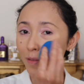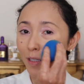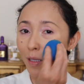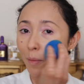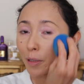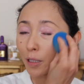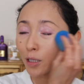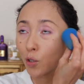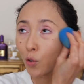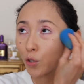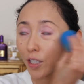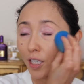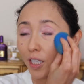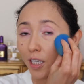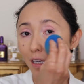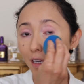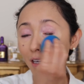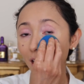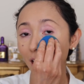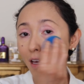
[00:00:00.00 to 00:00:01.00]
but
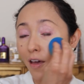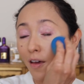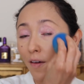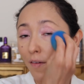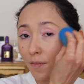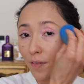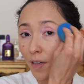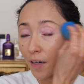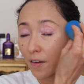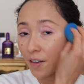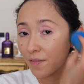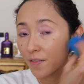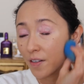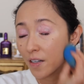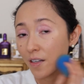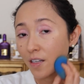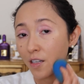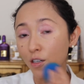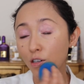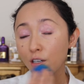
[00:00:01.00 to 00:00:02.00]
looking
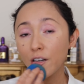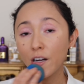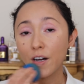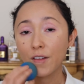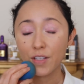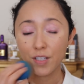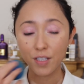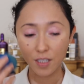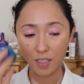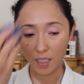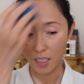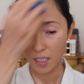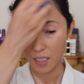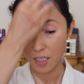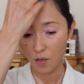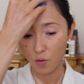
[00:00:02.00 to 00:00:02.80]
very good on the skin,